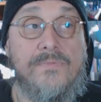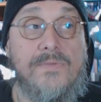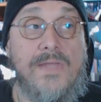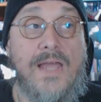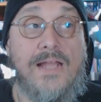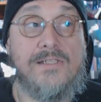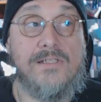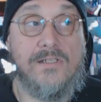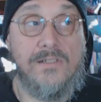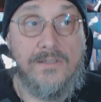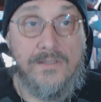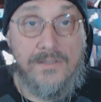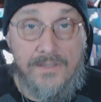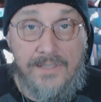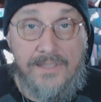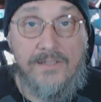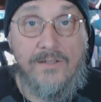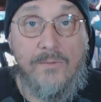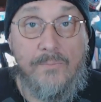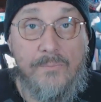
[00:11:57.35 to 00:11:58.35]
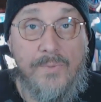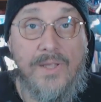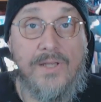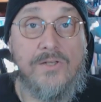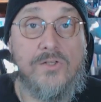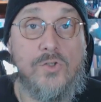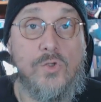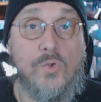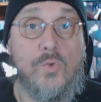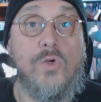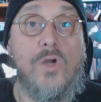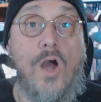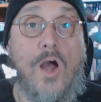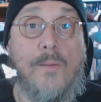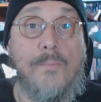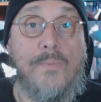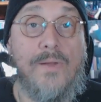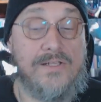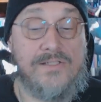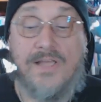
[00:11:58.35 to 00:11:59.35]
That's a little bit too
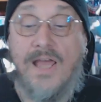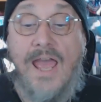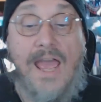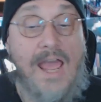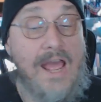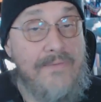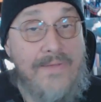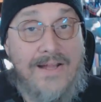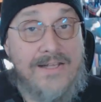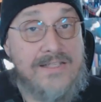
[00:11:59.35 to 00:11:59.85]
complex. And